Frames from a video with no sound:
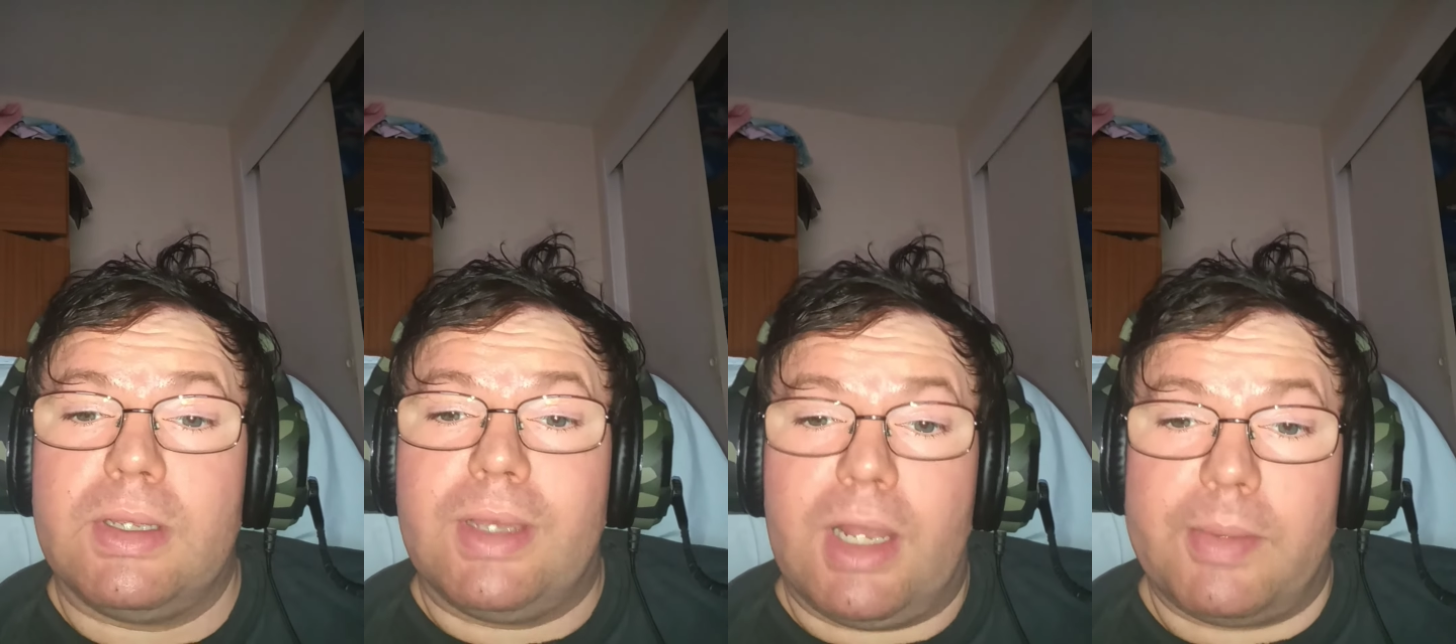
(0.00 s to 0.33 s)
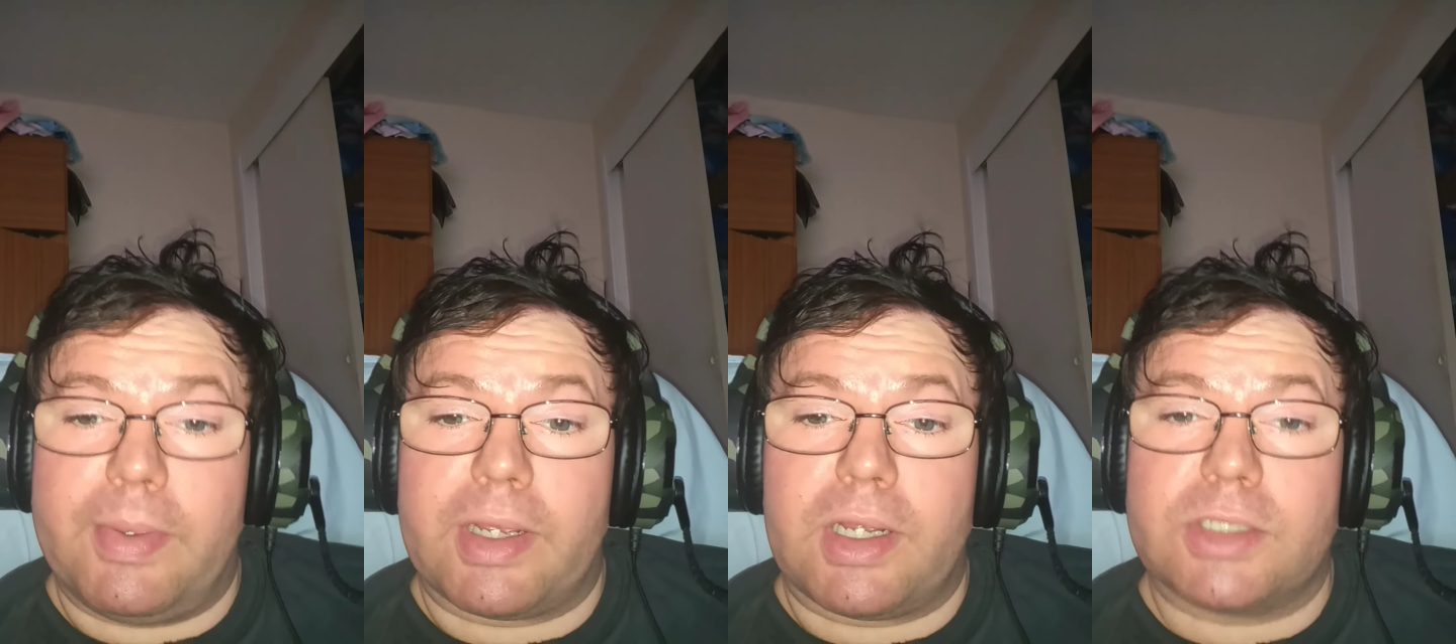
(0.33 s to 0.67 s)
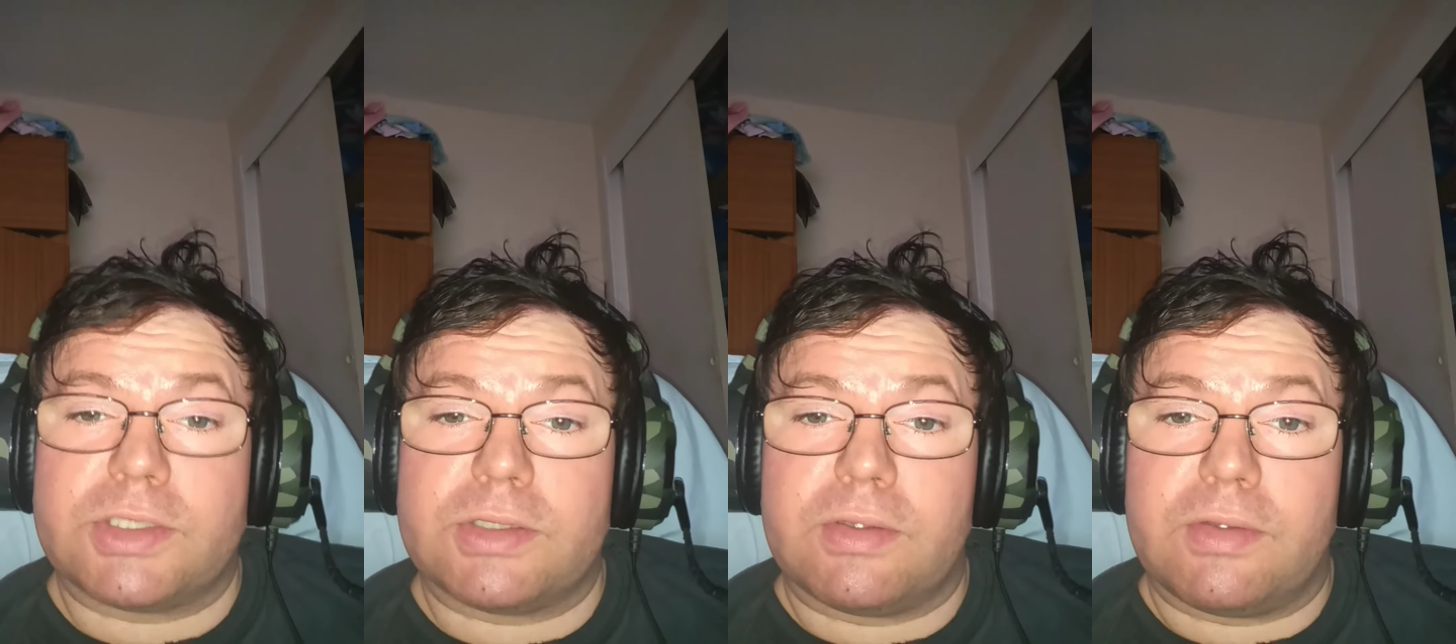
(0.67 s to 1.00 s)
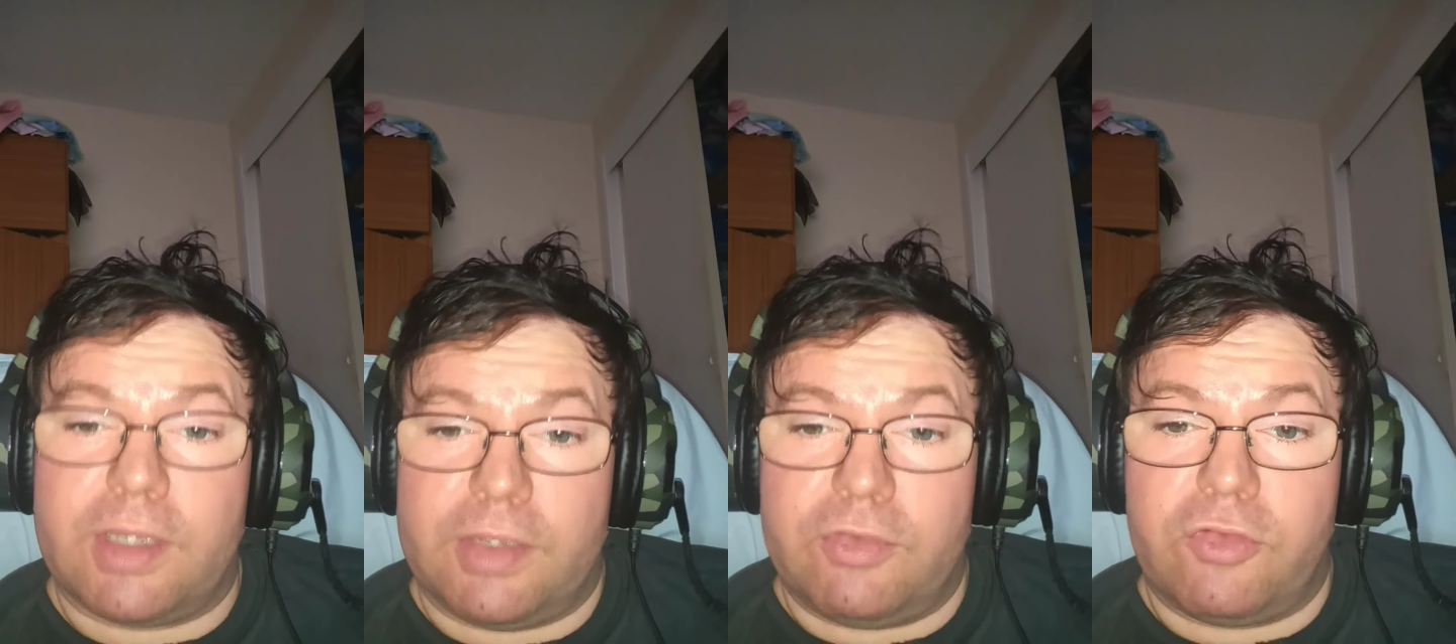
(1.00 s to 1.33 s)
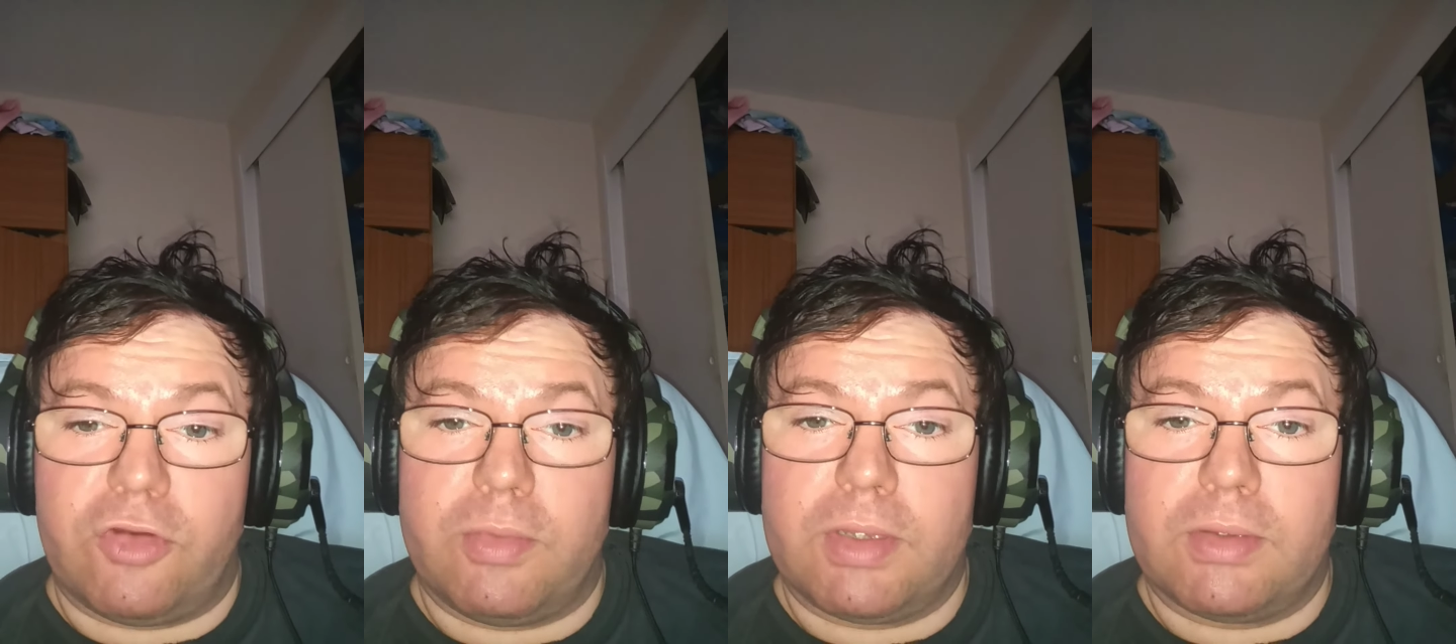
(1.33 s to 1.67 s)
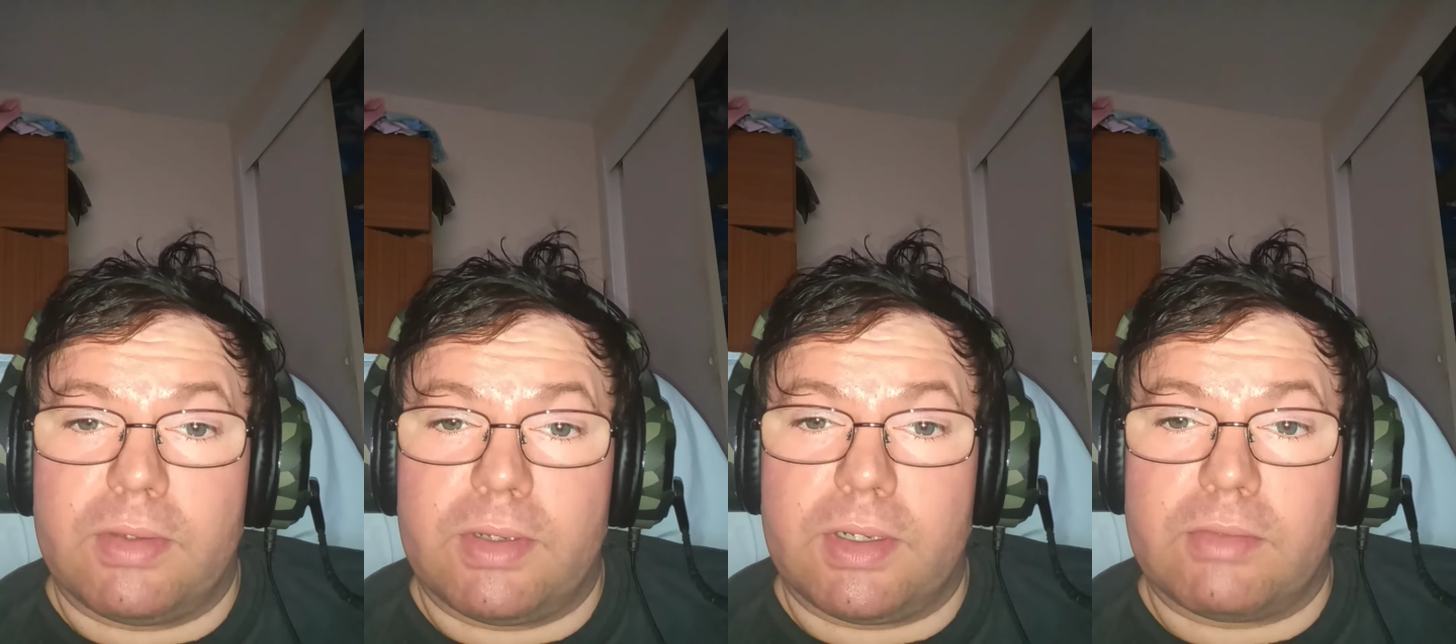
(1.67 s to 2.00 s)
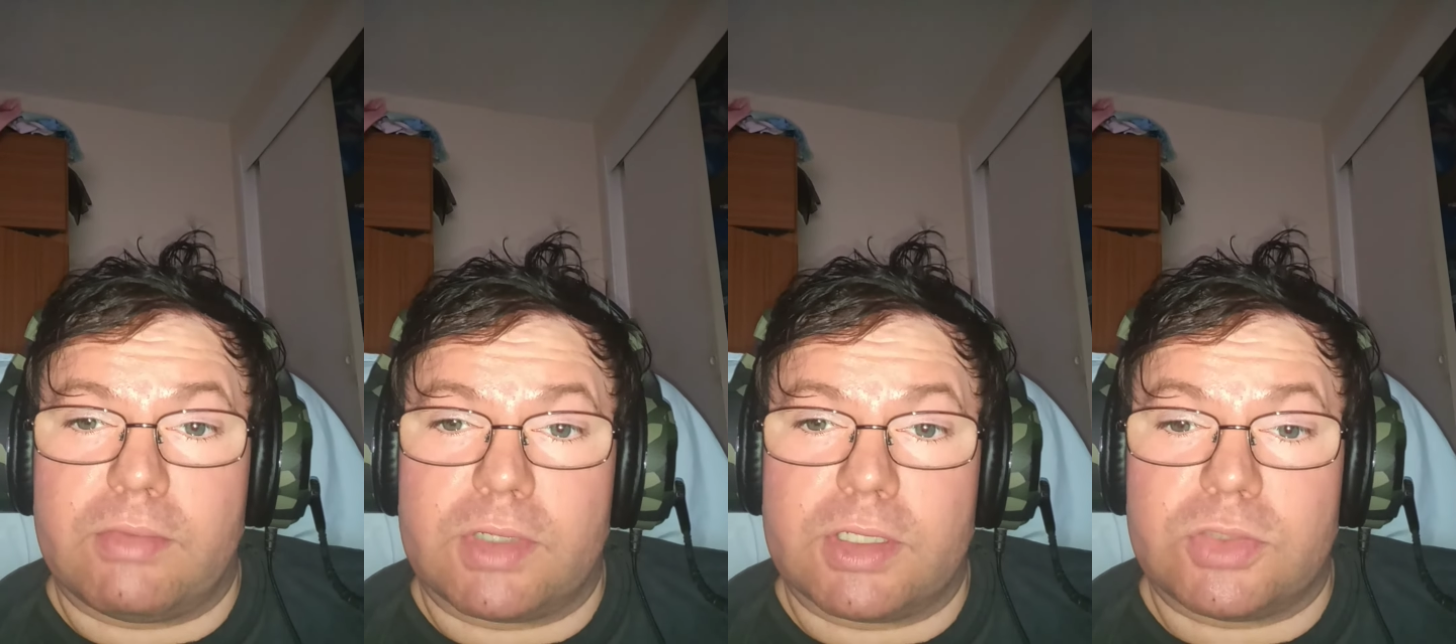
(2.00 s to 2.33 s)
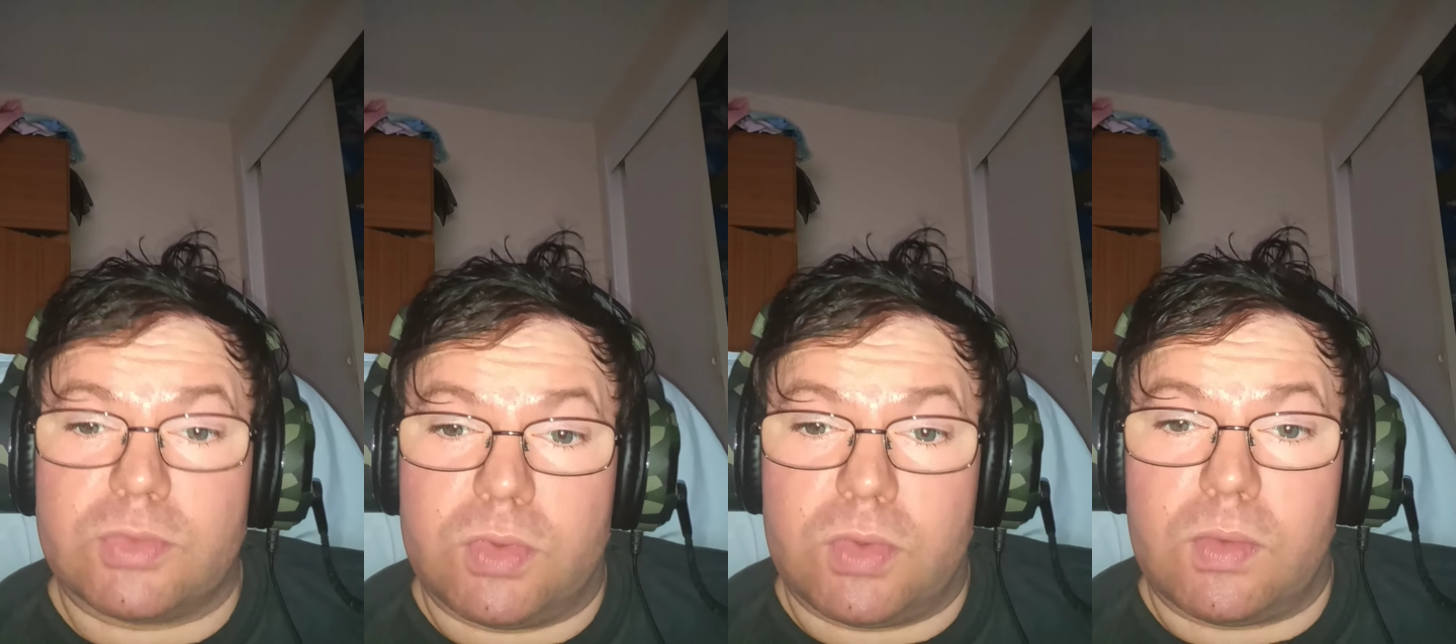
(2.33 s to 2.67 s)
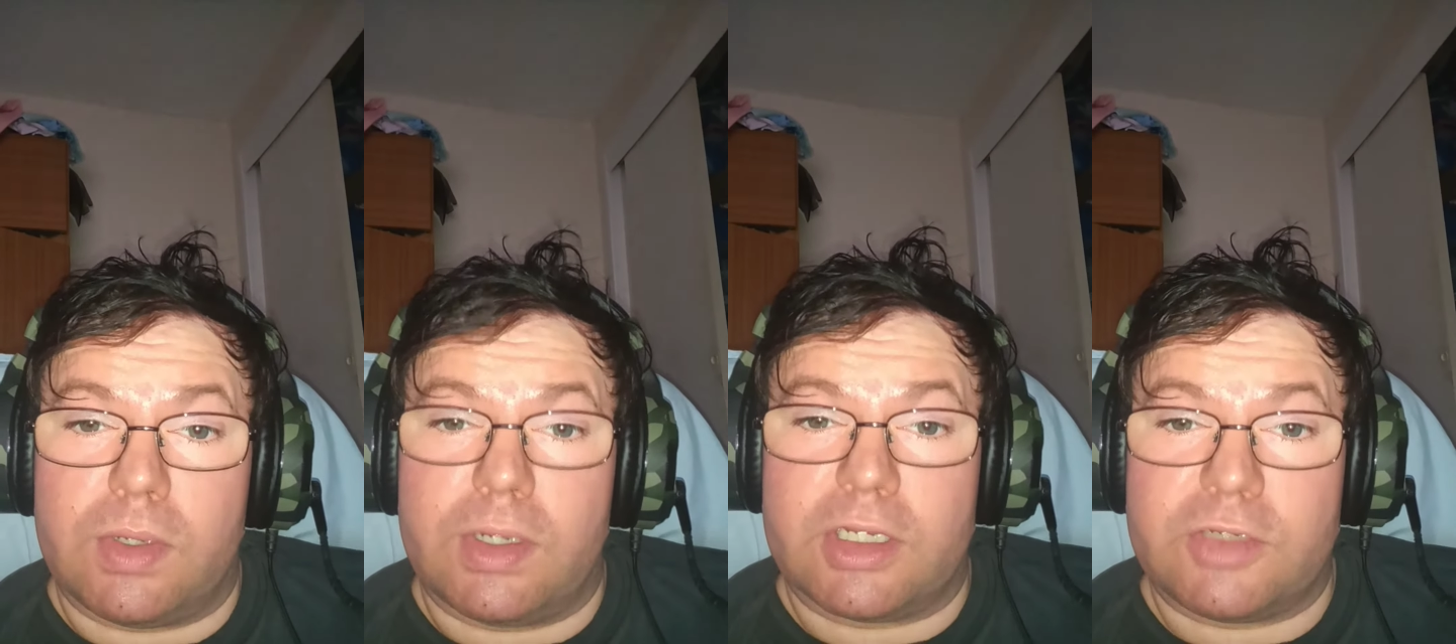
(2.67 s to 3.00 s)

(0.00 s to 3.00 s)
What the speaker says: Anyway, guys, thank you for joining me, and I will catch you all in the next